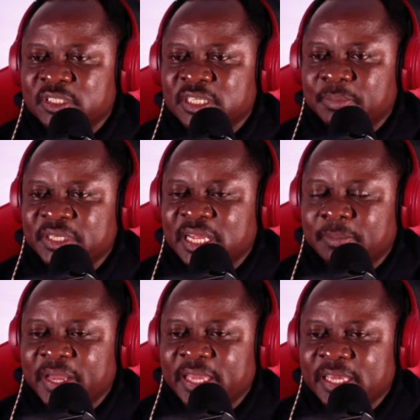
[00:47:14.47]
Yemi
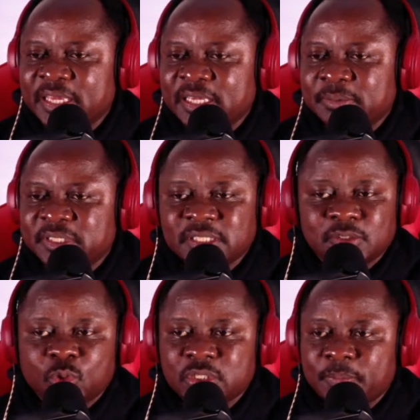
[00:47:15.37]
Dynamite, hey sis,
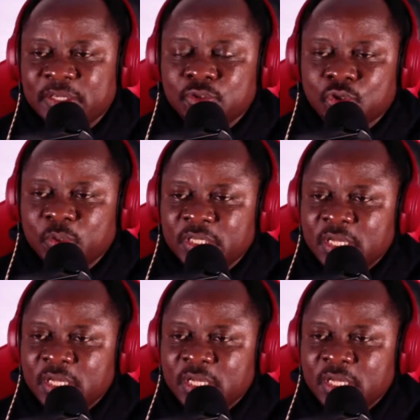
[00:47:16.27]
what's up? How you doing?